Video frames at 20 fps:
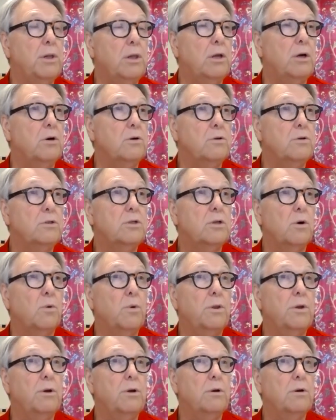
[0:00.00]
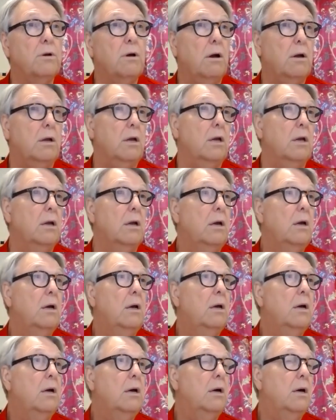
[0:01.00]
loads. So whether you're talking
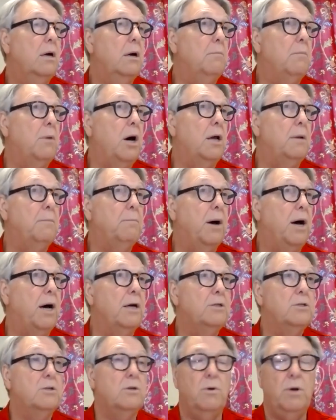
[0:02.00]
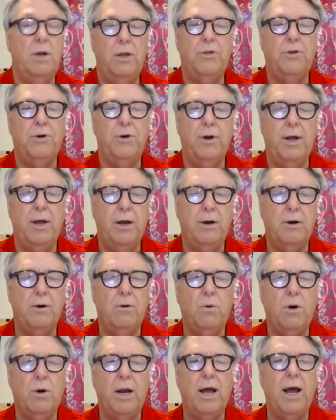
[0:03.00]
Modbus or Ethernet or
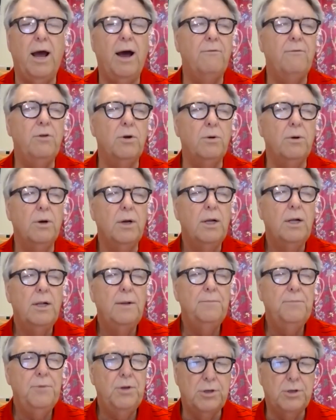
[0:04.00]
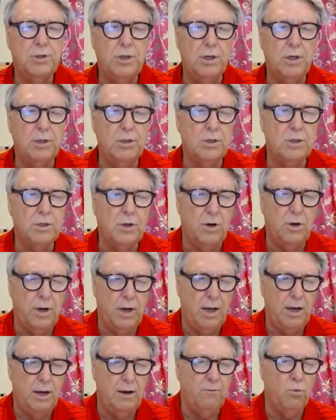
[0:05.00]
what have you, you're still just going to
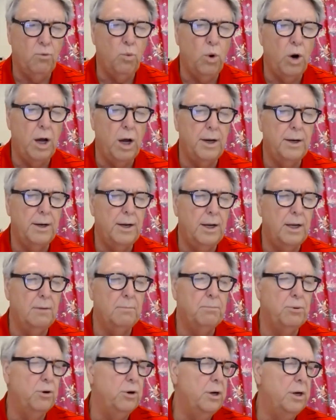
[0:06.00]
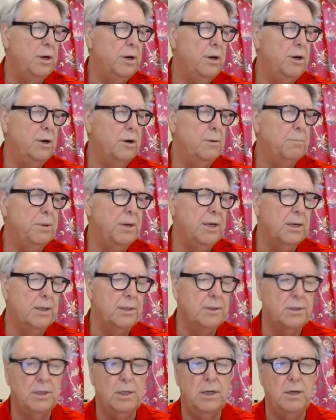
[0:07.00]
have one input into your
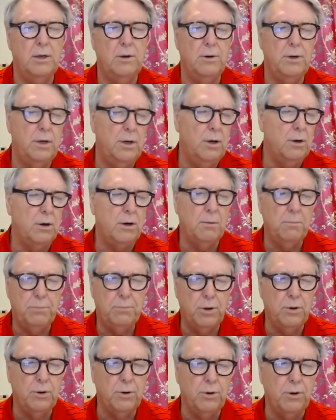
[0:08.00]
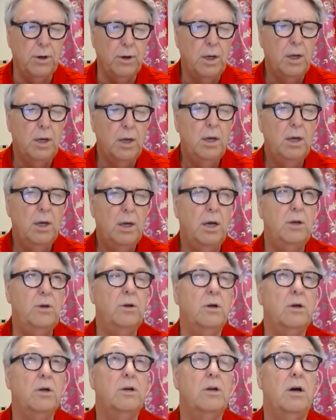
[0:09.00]
PLC or into your computer, and you
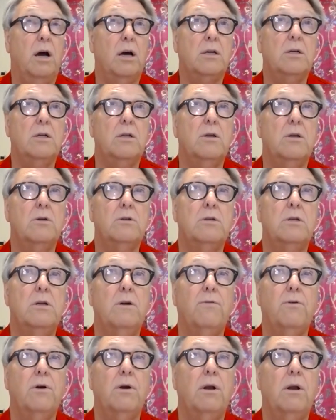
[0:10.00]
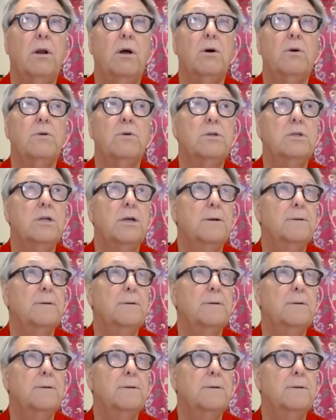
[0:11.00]
can talk to those different loads.